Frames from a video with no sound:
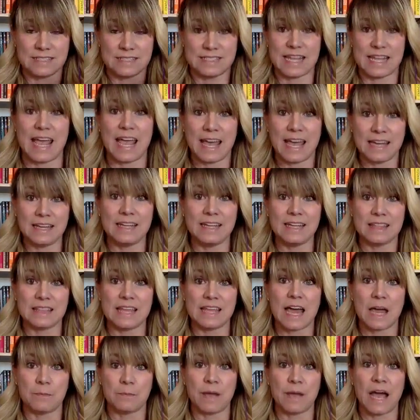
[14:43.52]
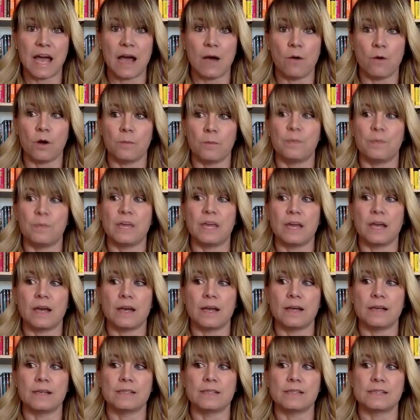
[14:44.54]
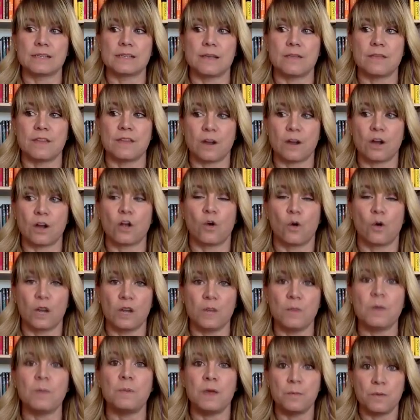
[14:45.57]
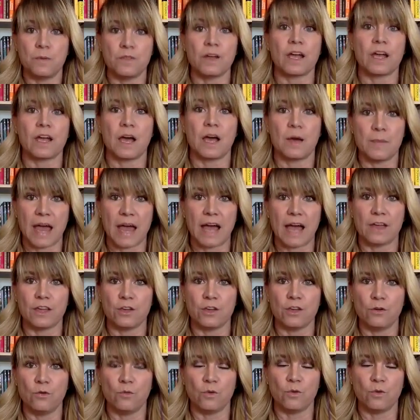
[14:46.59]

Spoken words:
stand in that power, because there are going to be people that come at you.